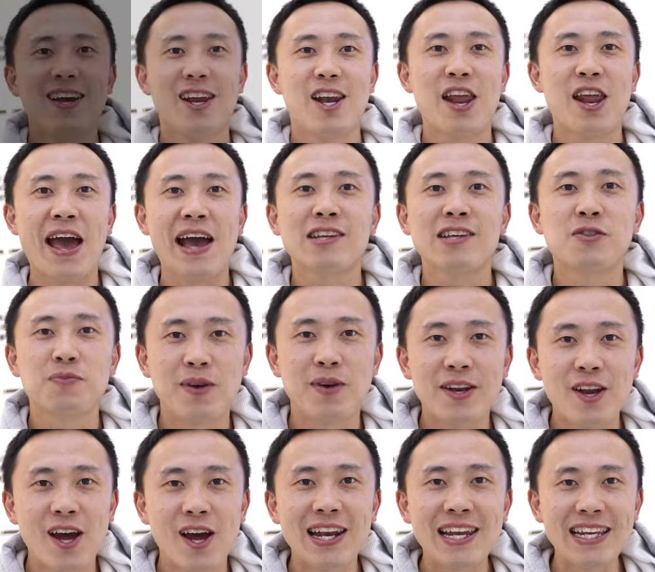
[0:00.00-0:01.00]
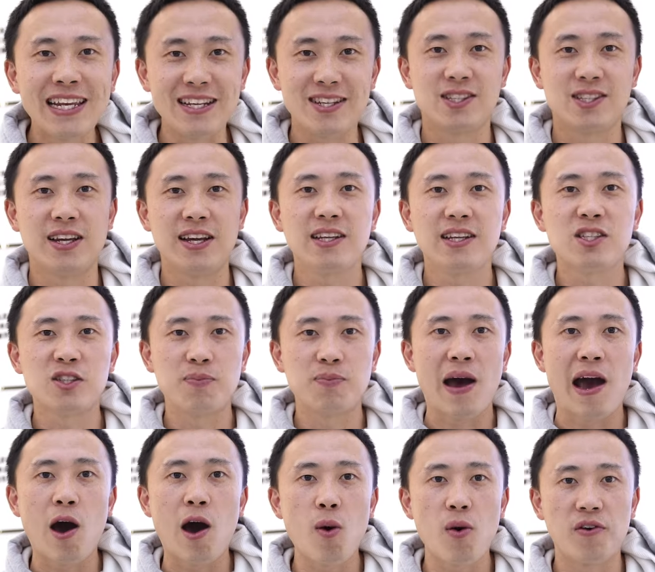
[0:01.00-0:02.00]
Last but not least, it's
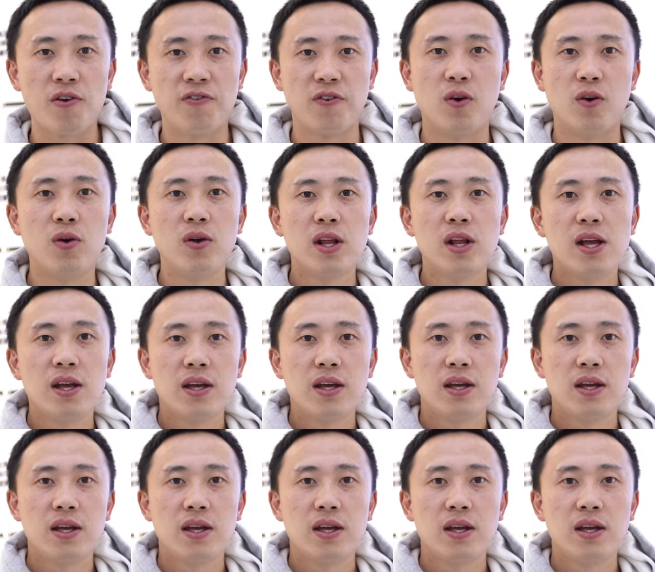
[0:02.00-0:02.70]
powerful.